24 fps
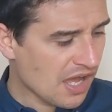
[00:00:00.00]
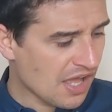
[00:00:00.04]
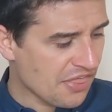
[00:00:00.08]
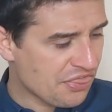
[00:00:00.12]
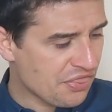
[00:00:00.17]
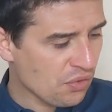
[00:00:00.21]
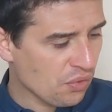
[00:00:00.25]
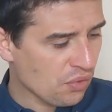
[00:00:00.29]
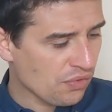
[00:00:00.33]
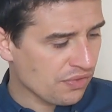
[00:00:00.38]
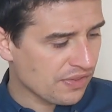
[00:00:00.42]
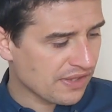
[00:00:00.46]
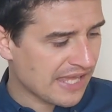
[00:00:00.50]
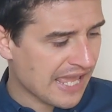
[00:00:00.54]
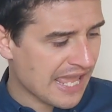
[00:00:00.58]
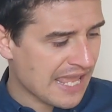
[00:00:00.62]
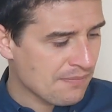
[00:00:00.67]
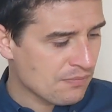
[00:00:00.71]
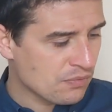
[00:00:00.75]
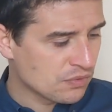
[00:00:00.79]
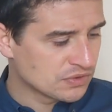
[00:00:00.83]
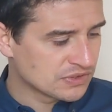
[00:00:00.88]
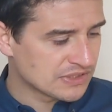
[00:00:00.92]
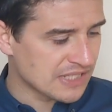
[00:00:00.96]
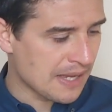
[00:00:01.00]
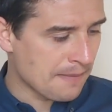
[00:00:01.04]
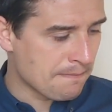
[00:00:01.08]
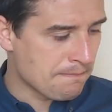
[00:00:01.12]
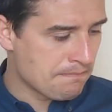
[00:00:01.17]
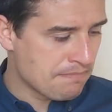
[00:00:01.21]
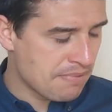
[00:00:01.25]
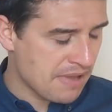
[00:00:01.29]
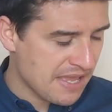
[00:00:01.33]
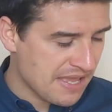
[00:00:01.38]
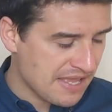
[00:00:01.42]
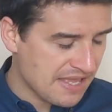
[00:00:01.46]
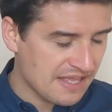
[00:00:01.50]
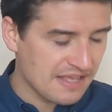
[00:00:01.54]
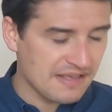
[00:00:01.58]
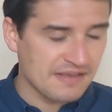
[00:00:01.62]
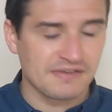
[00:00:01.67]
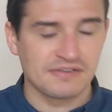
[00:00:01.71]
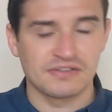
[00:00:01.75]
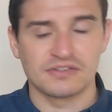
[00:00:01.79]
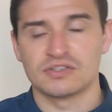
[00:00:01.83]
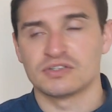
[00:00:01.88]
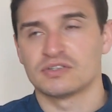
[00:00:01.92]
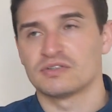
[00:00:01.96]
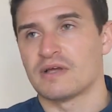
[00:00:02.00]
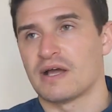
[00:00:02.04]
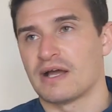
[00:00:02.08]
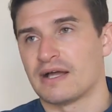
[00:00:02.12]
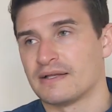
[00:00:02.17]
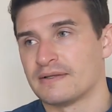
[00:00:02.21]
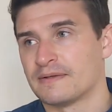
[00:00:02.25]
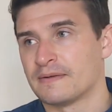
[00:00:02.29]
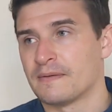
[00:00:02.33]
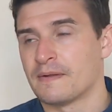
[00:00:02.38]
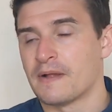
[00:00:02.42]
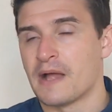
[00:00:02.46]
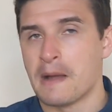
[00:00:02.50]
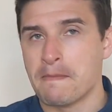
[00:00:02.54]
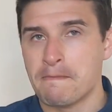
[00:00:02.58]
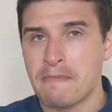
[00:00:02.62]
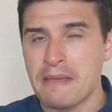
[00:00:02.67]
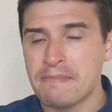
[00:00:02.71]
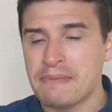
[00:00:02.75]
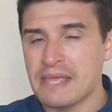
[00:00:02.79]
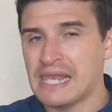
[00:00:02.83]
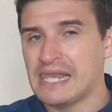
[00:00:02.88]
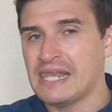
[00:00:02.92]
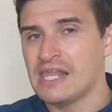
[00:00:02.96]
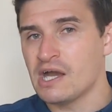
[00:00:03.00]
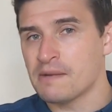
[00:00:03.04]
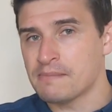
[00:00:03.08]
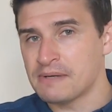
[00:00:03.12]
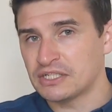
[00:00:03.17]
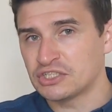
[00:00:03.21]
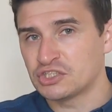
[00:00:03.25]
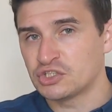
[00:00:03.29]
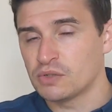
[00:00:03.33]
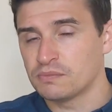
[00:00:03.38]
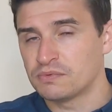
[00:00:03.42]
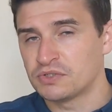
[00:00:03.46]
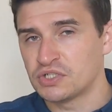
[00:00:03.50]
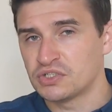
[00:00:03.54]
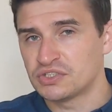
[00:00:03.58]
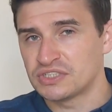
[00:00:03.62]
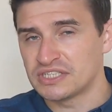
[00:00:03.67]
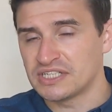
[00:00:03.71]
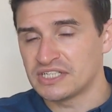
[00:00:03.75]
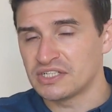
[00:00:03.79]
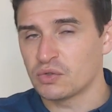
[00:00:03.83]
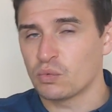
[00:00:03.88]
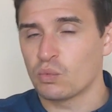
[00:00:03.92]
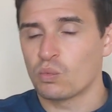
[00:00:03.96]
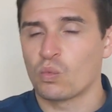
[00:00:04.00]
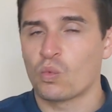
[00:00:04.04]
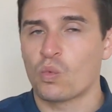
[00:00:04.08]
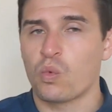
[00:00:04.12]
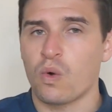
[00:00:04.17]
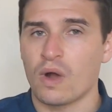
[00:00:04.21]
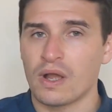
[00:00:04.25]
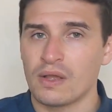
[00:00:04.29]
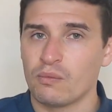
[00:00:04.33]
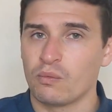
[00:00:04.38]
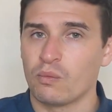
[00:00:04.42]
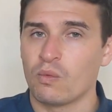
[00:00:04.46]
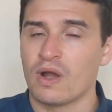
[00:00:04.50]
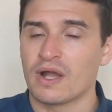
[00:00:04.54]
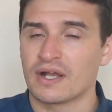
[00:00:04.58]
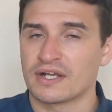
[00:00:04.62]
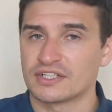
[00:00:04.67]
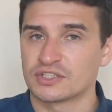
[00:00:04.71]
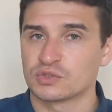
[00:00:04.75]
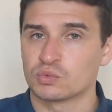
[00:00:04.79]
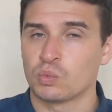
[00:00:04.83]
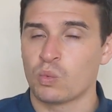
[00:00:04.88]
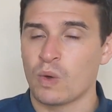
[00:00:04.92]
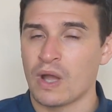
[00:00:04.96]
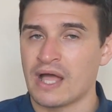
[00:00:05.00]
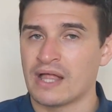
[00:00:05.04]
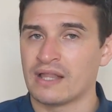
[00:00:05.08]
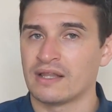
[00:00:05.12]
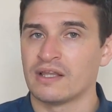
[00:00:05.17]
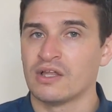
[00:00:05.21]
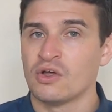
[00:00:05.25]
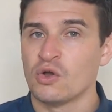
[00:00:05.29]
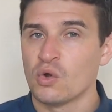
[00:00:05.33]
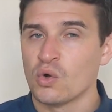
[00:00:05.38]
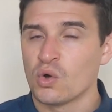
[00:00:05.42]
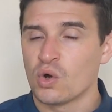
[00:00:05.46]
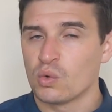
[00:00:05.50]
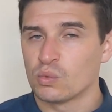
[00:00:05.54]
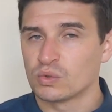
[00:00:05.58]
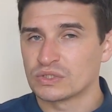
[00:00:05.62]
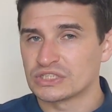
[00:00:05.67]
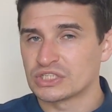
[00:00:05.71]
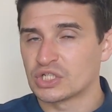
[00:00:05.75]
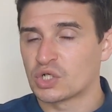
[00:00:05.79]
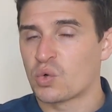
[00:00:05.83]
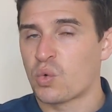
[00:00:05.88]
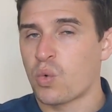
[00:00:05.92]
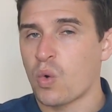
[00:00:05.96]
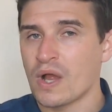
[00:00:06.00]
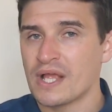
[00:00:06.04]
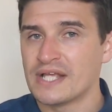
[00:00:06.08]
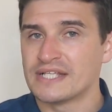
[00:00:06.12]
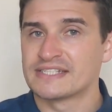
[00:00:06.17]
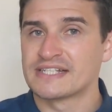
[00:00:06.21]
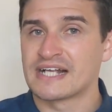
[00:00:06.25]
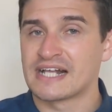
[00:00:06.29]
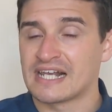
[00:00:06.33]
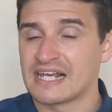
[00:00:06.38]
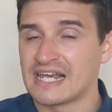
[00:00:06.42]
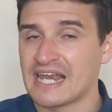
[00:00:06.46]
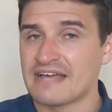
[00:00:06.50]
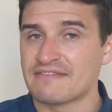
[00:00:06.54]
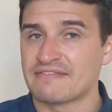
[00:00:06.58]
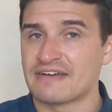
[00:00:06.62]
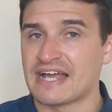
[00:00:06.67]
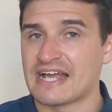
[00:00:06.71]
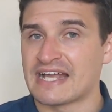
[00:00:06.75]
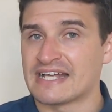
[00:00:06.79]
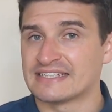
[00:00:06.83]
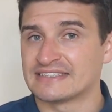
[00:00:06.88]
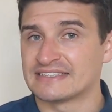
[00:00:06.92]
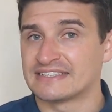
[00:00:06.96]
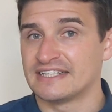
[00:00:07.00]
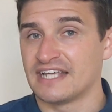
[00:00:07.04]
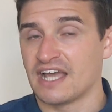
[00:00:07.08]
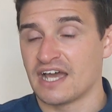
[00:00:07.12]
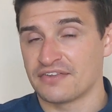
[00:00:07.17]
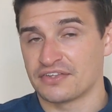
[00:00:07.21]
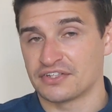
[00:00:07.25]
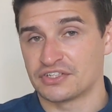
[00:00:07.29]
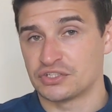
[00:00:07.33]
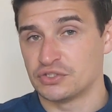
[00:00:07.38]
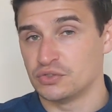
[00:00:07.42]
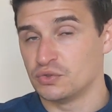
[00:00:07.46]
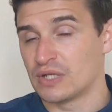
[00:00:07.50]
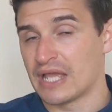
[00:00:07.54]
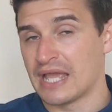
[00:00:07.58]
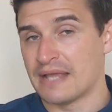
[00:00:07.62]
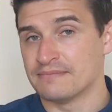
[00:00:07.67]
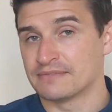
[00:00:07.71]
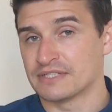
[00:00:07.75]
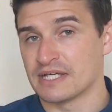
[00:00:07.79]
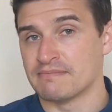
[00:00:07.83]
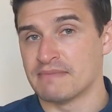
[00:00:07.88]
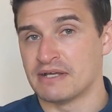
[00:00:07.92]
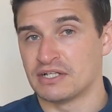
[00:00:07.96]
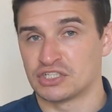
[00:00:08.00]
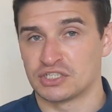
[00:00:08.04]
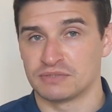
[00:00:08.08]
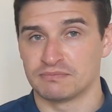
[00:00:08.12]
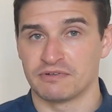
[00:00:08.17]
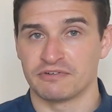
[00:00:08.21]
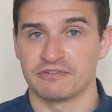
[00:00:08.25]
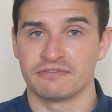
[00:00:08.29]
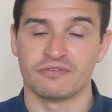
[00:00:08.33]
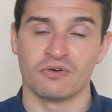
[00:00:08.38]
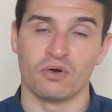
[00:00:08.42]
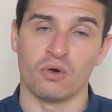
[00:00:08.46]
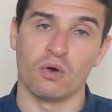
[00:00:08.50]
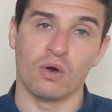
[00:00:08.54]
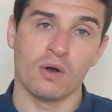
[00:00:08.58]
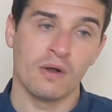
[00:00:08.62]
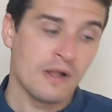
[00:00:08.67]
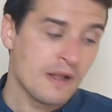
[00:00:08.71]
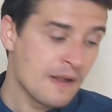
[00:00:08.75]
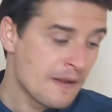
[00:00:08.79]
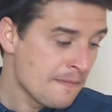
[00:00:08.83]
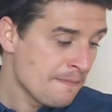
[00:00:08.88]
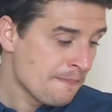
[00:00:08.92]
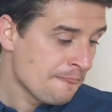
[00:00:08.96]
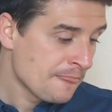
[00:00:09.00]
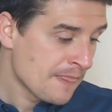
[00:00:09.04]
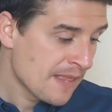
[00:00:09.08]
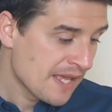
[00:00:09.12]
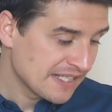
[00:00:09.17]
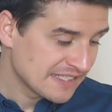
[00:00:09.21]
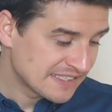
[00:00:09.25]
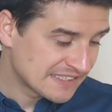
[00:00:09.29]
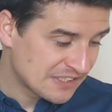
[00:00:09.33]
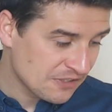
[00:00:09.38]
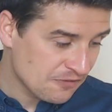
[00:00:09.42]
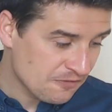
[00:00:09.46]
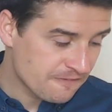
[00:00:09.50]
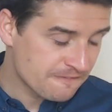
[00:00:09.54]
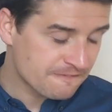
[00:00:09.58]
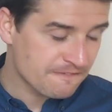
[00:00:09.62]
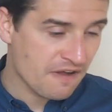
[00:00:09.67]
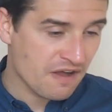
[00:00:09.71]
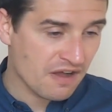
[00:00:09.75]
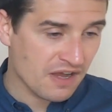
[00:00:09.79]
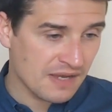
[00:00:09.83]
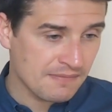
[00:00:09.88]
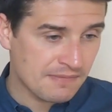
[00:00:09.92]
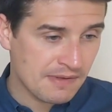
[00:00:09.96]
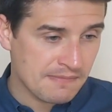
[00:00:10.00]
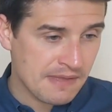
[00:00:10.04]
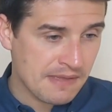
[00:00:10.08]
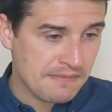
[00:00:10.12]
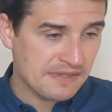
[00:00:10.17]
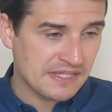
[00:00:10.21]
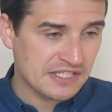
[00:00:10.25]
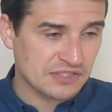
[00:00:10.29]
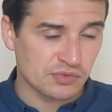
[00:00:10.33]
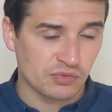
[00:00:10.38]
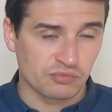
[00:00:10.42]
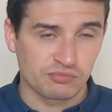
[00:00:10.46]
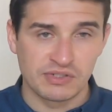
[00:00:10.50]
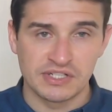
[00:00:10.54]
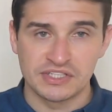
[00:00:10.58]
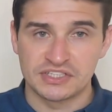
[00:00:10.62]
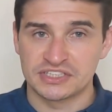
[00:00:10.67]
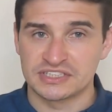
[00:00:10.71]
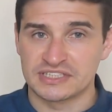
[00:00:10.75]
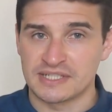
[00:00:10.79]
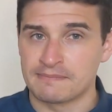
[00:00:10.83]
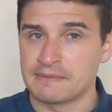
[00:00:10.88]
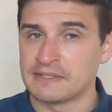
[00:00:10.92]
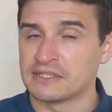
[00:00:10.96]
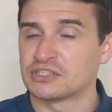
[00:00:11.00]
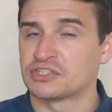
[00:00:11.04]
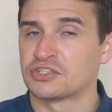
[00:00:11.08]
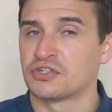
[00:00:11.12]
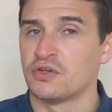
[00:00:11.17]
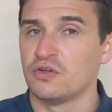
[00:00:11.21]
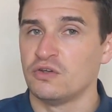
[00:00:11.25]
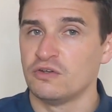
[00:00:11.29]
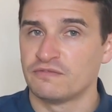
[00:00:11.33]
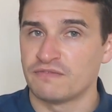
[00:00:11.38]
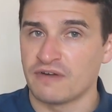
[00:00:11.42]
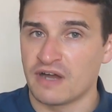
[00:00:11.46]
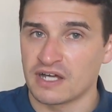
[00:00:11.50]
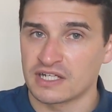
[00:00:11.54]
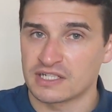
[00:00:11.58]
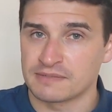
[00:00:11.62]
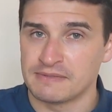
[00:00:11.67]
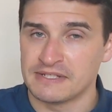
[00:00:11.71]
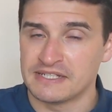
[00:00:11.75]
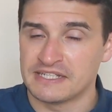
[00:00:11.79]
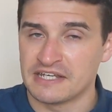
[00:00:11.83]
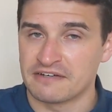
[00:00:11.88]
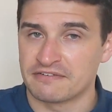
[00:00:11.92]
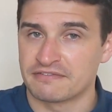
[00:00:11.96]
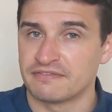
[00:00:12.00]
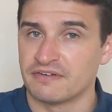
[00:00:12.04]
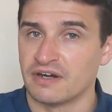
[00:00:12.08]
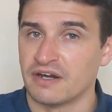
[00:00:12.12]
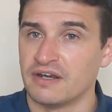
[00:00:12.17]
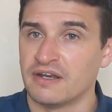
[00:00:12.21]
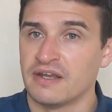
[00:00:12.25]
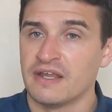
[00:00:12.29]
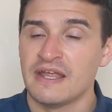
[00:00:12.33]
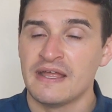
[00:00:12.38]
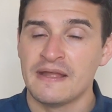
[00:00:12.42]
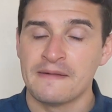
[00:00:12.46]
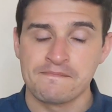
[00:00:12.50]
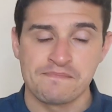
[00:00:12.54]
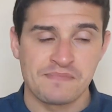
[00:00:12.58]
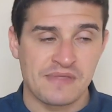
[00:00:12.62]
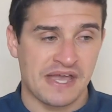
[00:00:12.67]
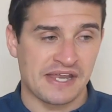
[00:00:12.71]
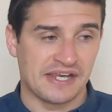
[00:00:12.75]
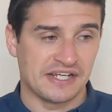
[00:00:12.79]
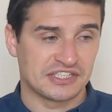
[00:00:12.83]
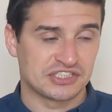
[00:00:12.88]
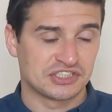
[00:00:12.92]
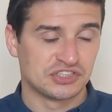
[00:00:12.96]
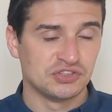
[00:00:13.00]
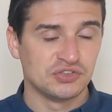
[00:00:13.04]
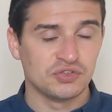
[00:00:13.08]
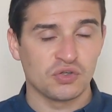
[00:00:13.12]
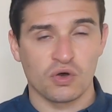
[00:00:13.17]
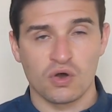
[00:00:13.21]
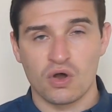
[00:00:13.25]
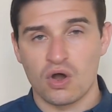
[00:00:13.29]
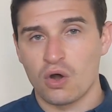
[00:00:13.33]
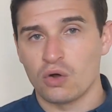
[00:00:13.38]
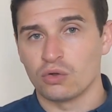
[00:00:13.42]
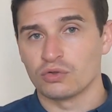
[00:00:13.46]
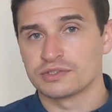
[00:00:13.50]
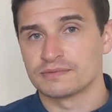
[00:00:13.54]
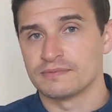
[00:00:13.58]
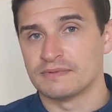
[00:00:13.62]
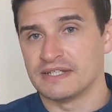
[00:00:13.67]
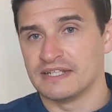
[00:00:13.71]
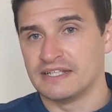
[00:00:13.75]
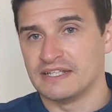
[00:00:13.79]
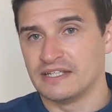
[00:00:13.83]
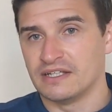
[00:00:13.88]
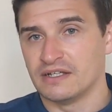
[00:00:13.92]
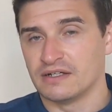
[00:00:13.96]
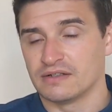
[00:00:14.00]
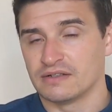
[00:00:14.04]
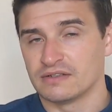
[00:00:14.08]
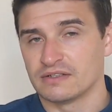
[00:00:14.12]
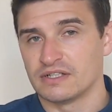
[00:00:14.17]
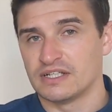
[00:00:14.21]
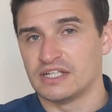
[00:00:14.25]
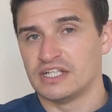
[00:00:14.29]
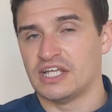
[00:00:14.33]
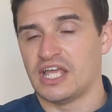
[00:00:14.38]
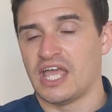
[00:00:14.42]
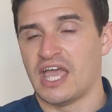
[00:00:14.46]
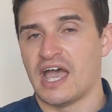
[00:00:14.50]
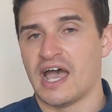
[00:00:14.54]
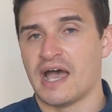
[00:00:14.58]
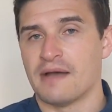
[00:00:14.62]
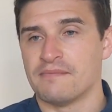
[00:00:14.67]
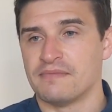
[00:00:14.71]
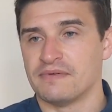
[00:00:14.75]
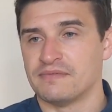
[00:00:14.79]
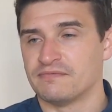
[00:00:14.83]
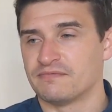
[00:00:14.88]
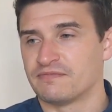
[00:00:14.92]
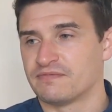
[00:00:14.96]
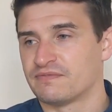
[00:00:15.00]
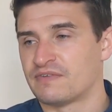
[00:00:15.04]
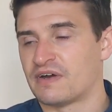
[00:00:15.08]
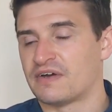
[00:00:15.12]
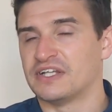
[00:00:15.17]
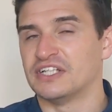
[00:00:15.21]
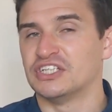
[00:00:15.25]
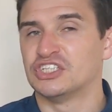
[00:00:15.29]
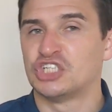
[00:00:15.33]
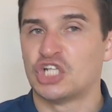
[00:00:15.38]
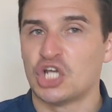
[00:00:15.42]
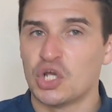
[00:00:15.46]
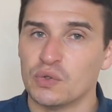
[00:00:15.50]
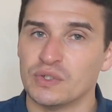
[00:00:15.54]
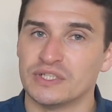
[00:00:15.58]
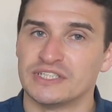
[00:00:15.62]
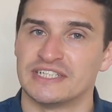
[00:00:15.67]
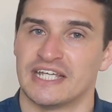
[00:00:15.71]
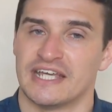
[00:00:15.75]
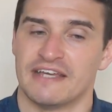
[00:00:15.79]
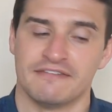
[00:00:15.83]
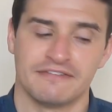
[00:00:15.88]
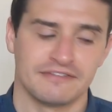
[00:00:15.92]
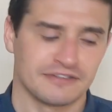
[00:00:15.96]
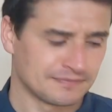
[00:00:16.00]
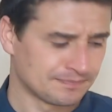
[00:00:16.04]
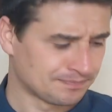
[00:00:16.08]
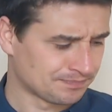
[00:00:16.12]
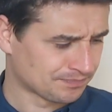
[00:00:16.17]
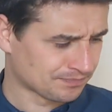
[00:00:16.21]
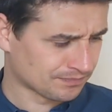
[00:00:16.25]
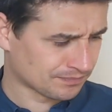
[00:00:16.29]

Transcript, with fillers: I thought the game was a bit, maybe a little bit too obtuse. It didn't quite work as well, or wasn't quite as clever as the other two games I mentioned before. It's still fine, but maybe this one reaches a bit too far to be different, and it's not ultimately very intuitive.